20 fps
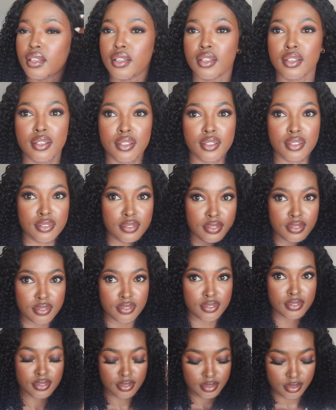I did my
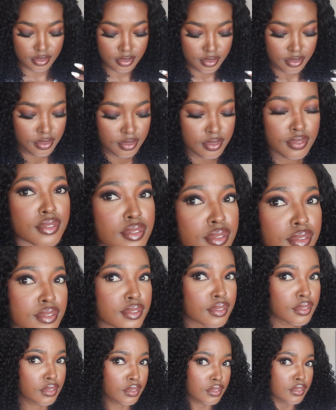makeup and I blended
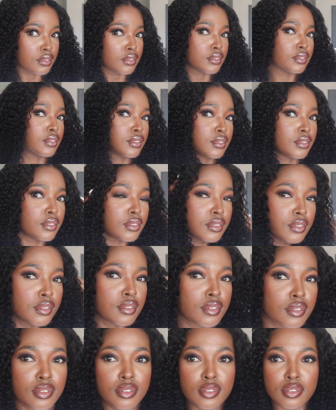it so
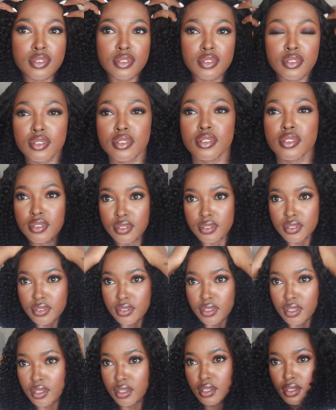well,
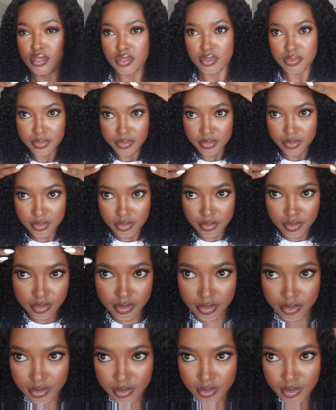and look at
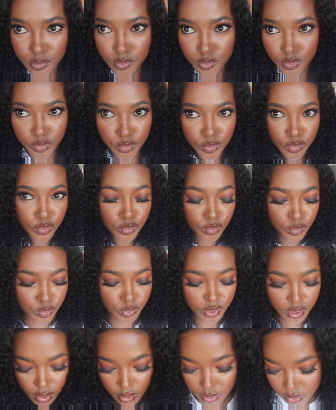that. I think it
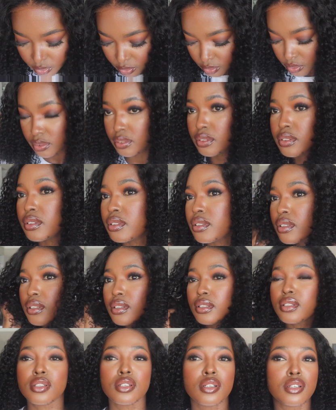looks absolutely
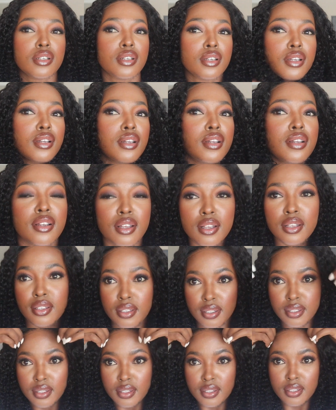amazing and
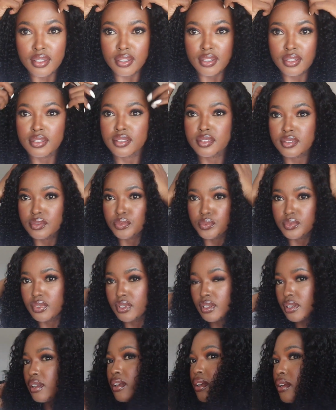it suits me
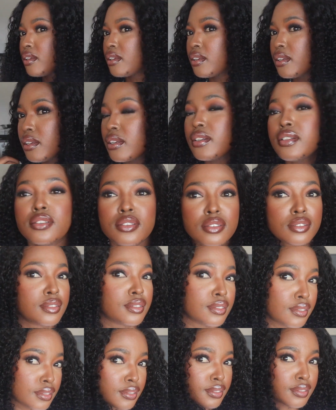
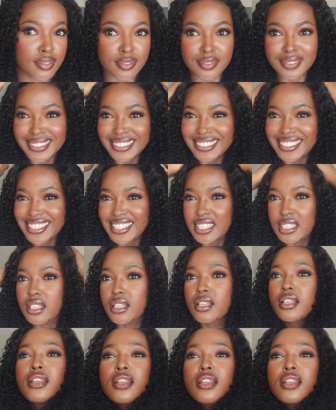pretty well.